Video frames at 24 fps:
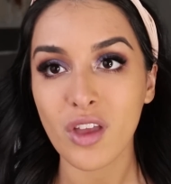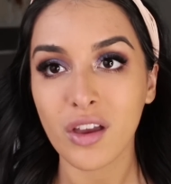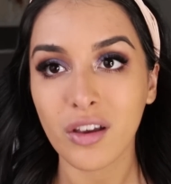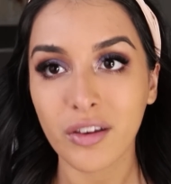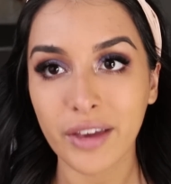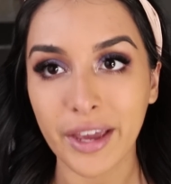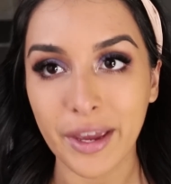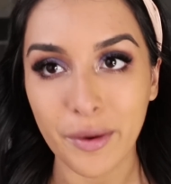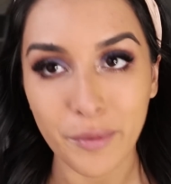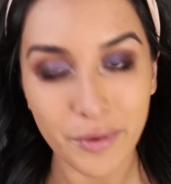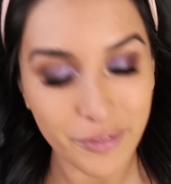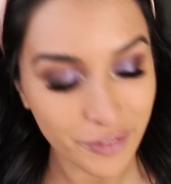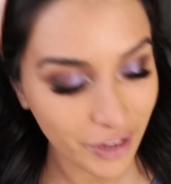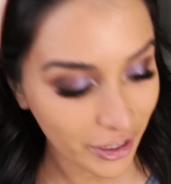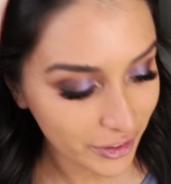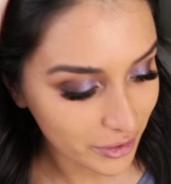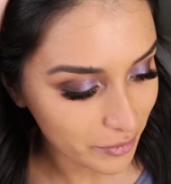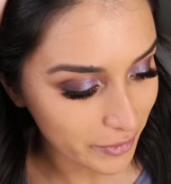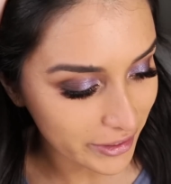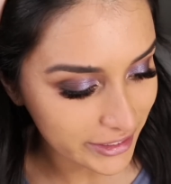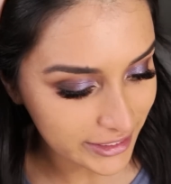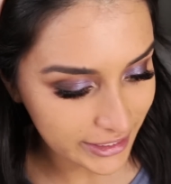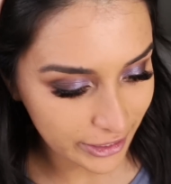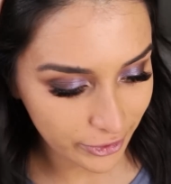Okay, we've got the
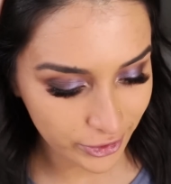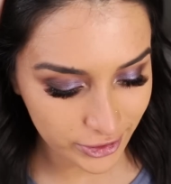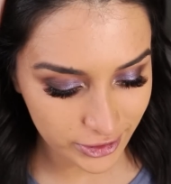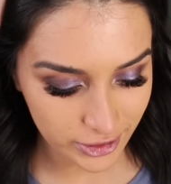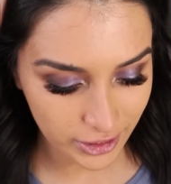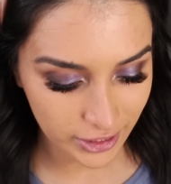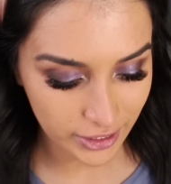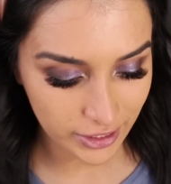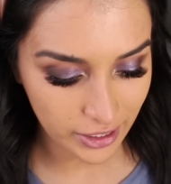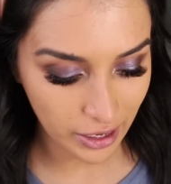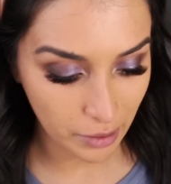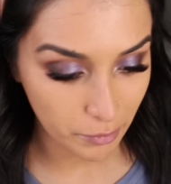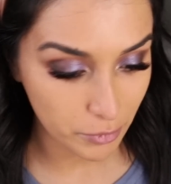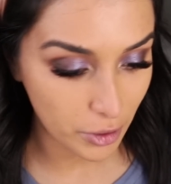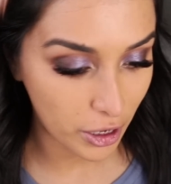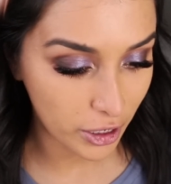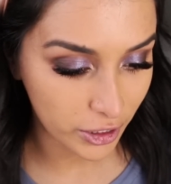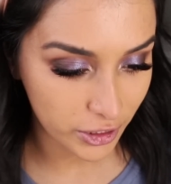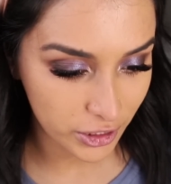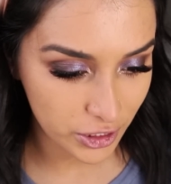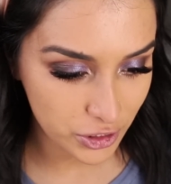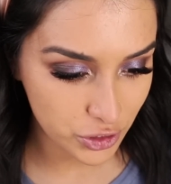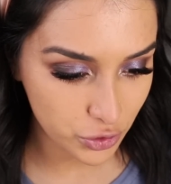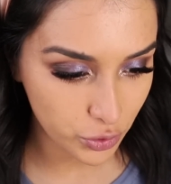mascara done. I'm
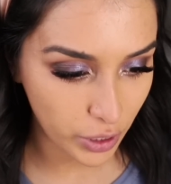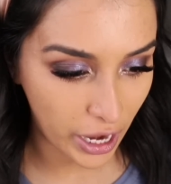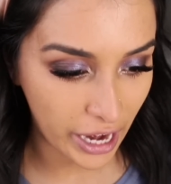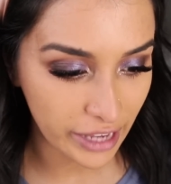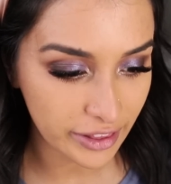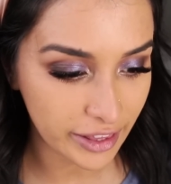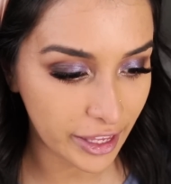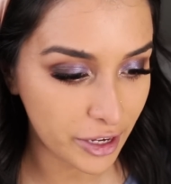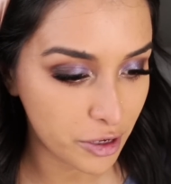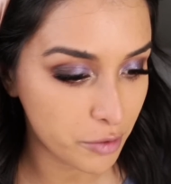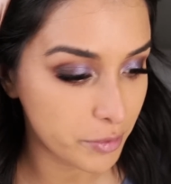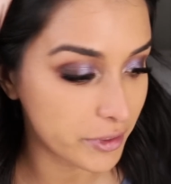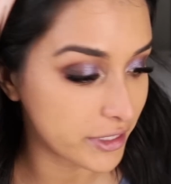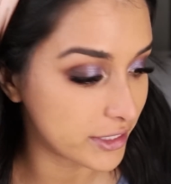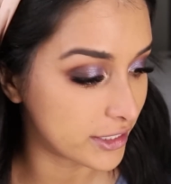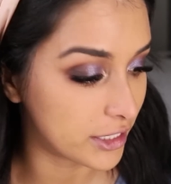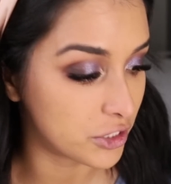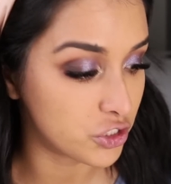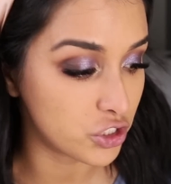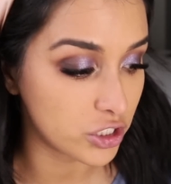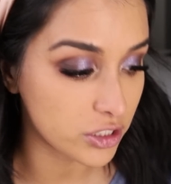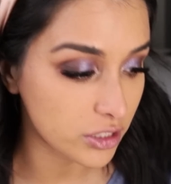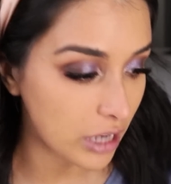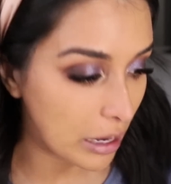not gonna do eyeliner because I
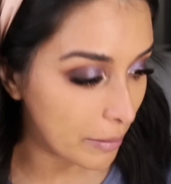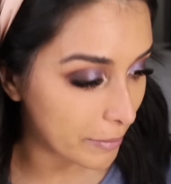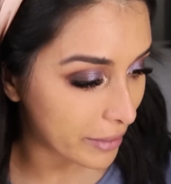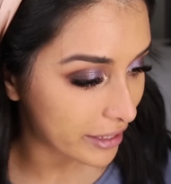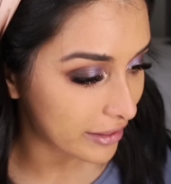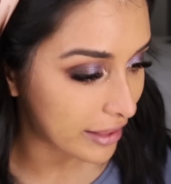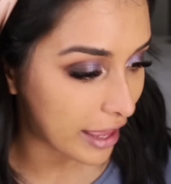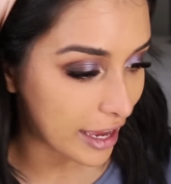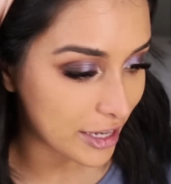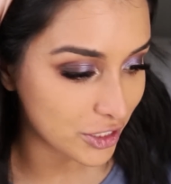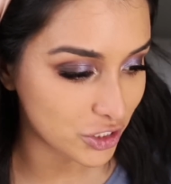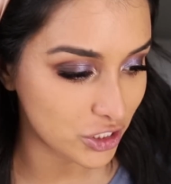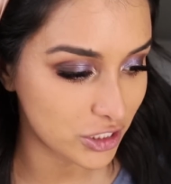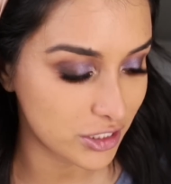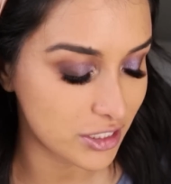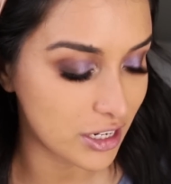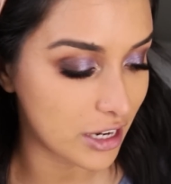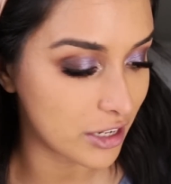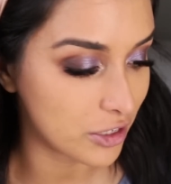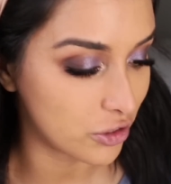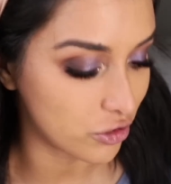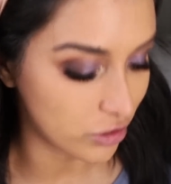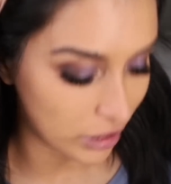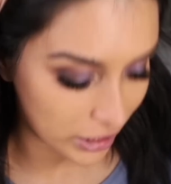just got my lashes
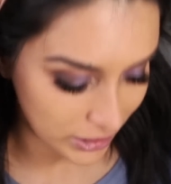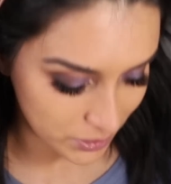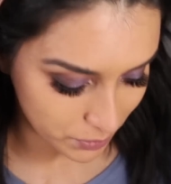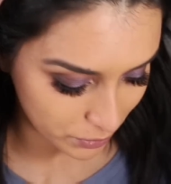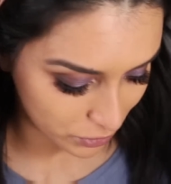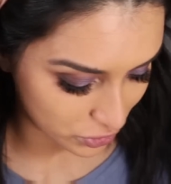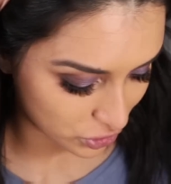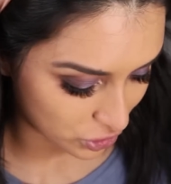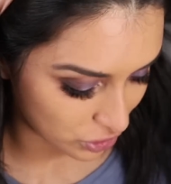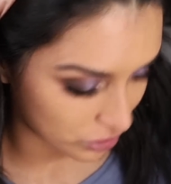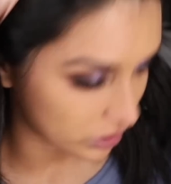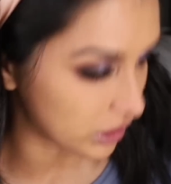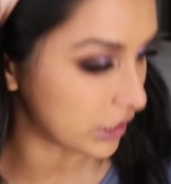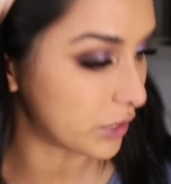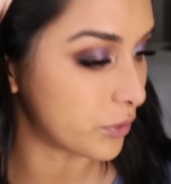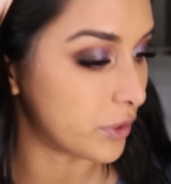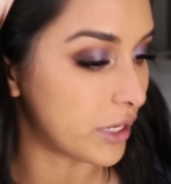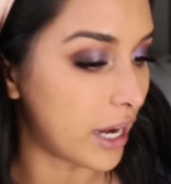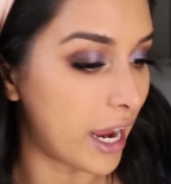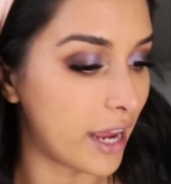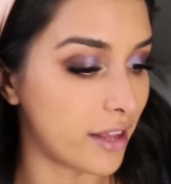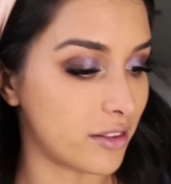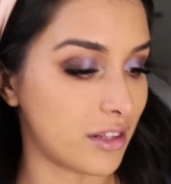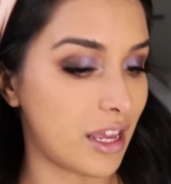done. You're not supposed to do liquid
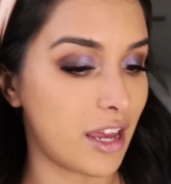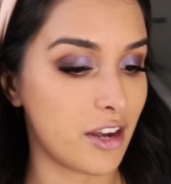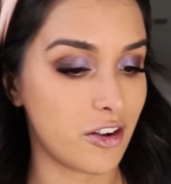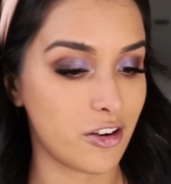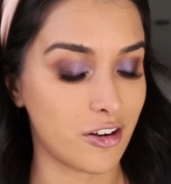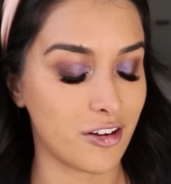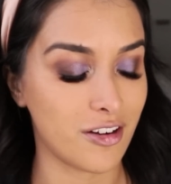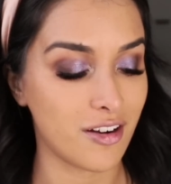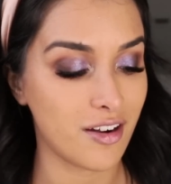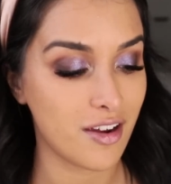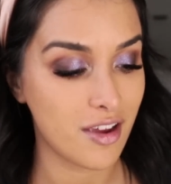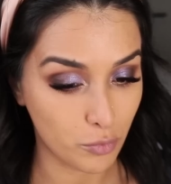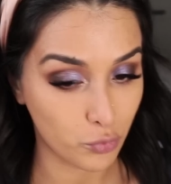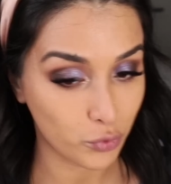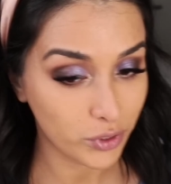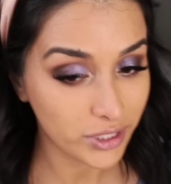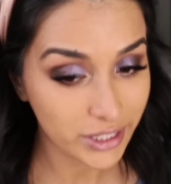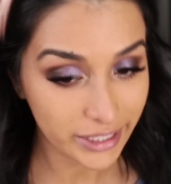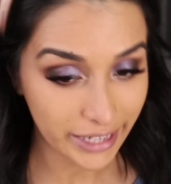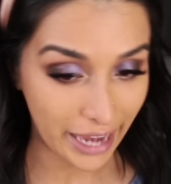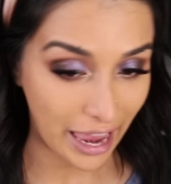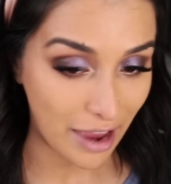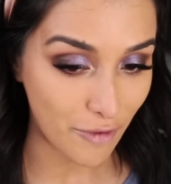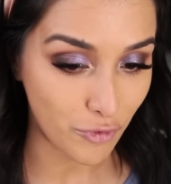eyeliner. I'm
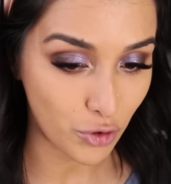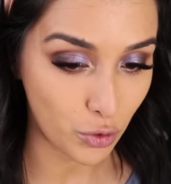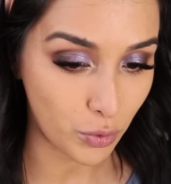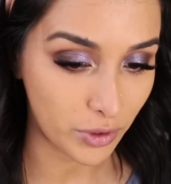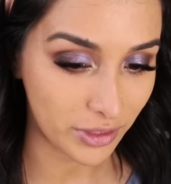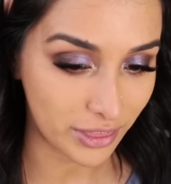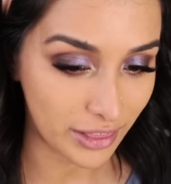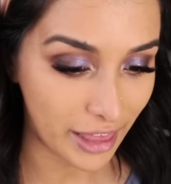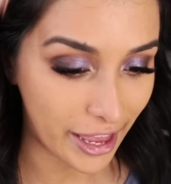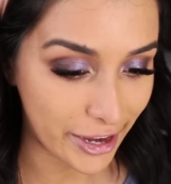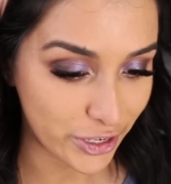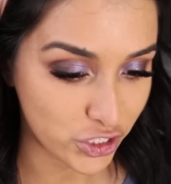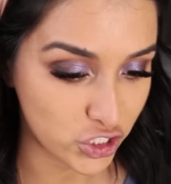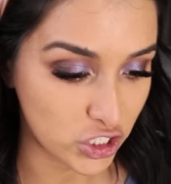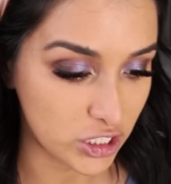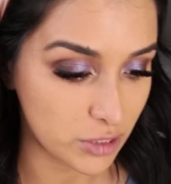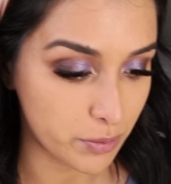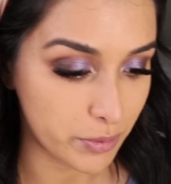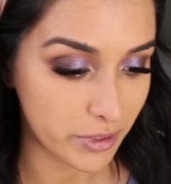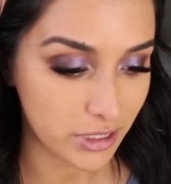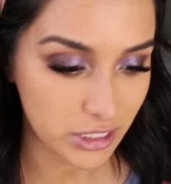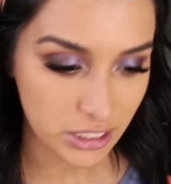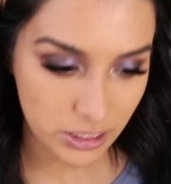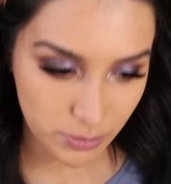really ever with lashes,
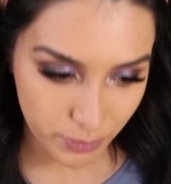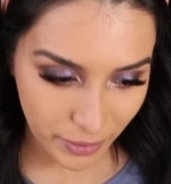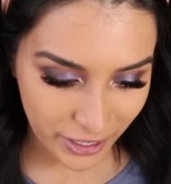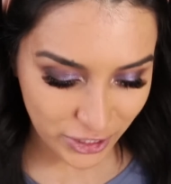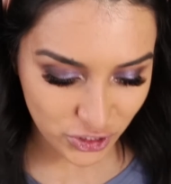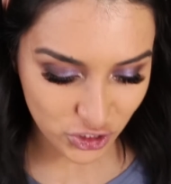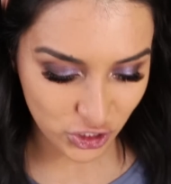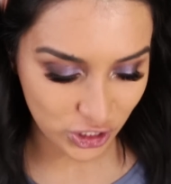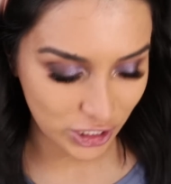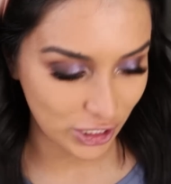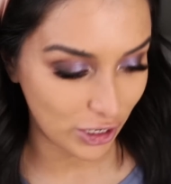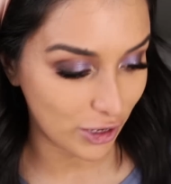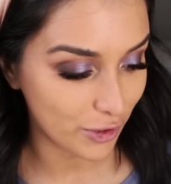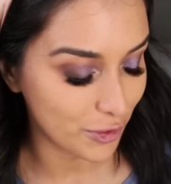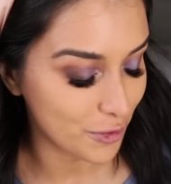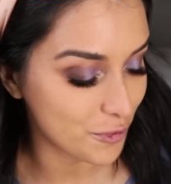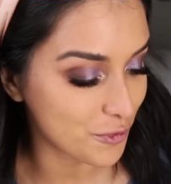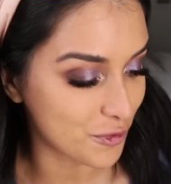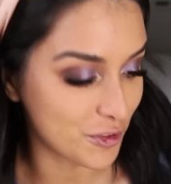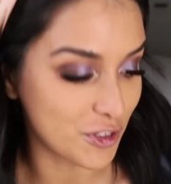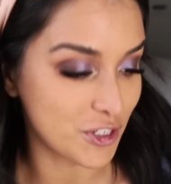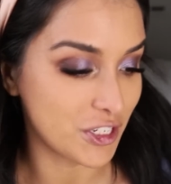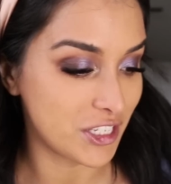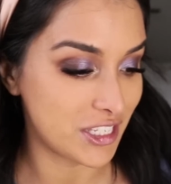but especially on the
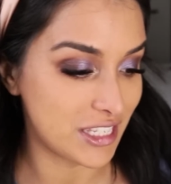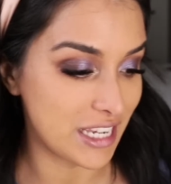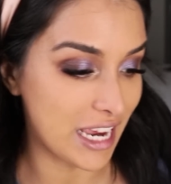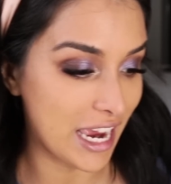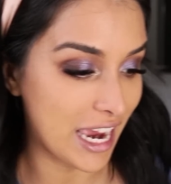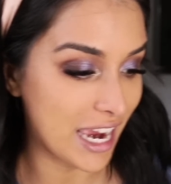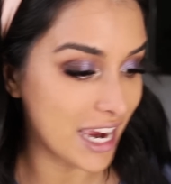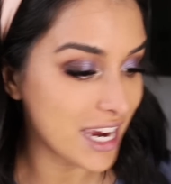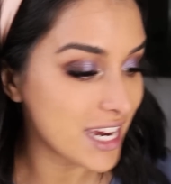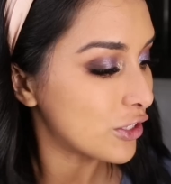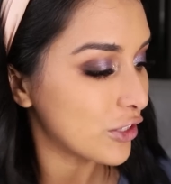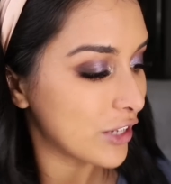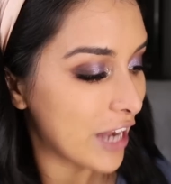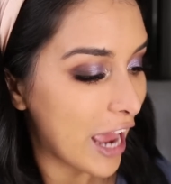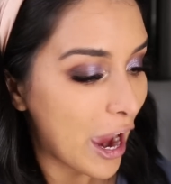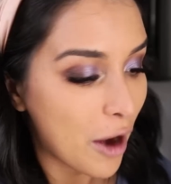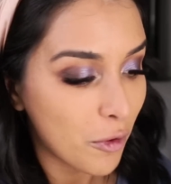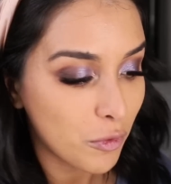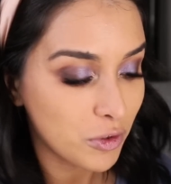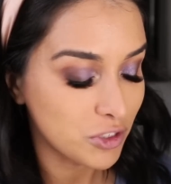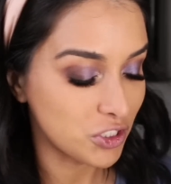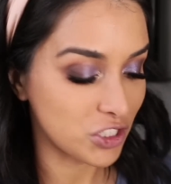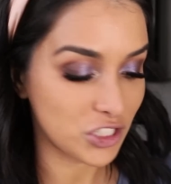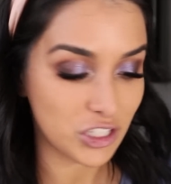first day. So
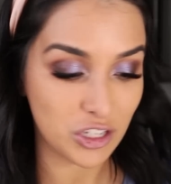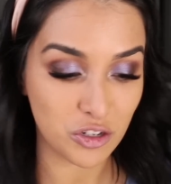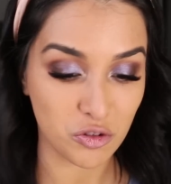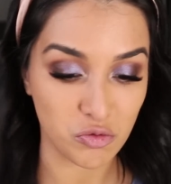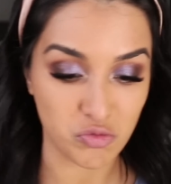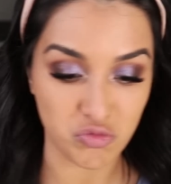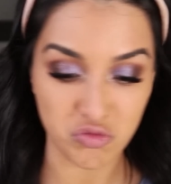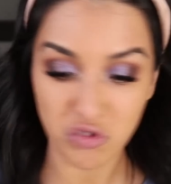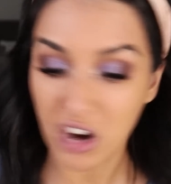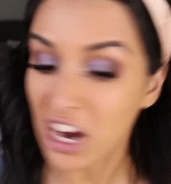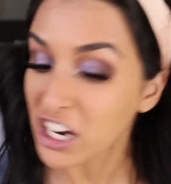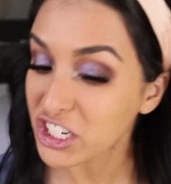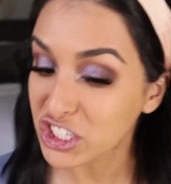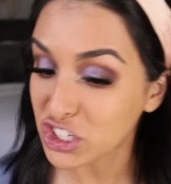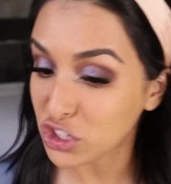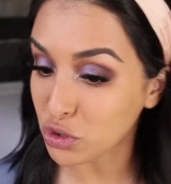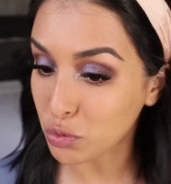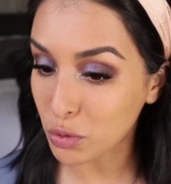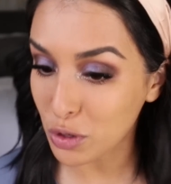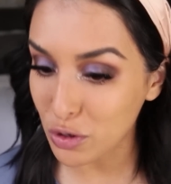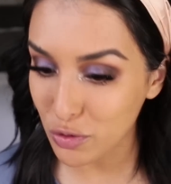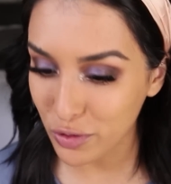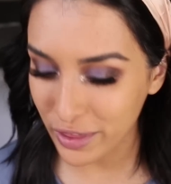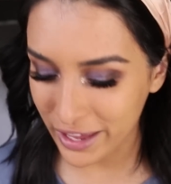now we're just gonna rush
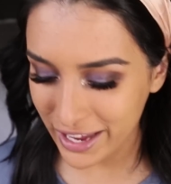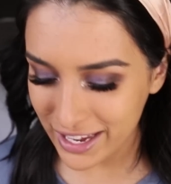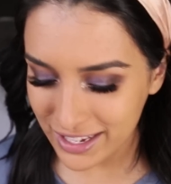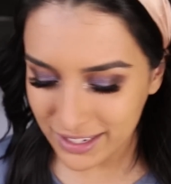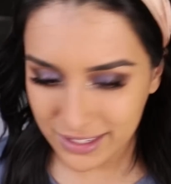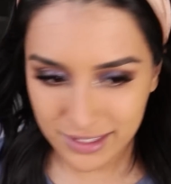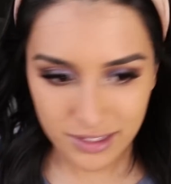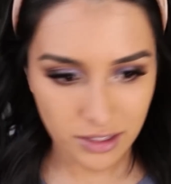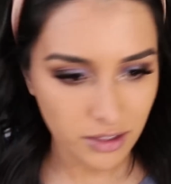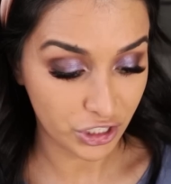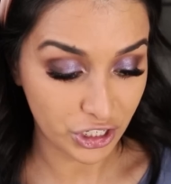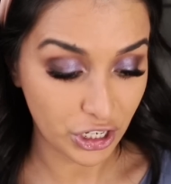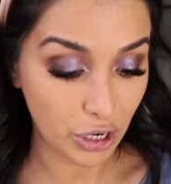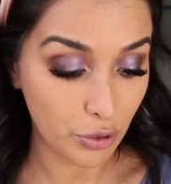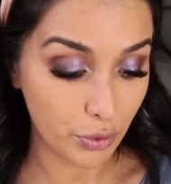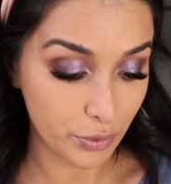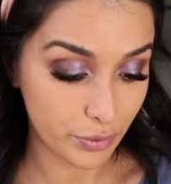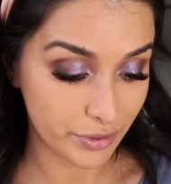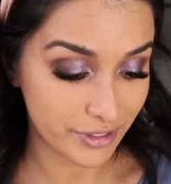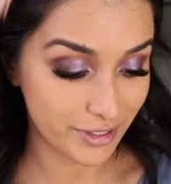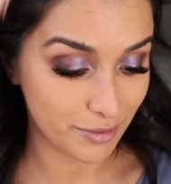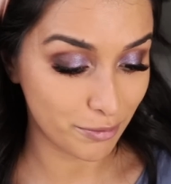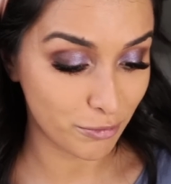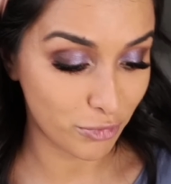through this. Gonna go in
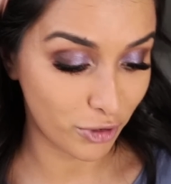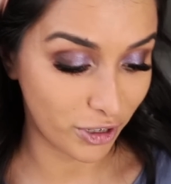with some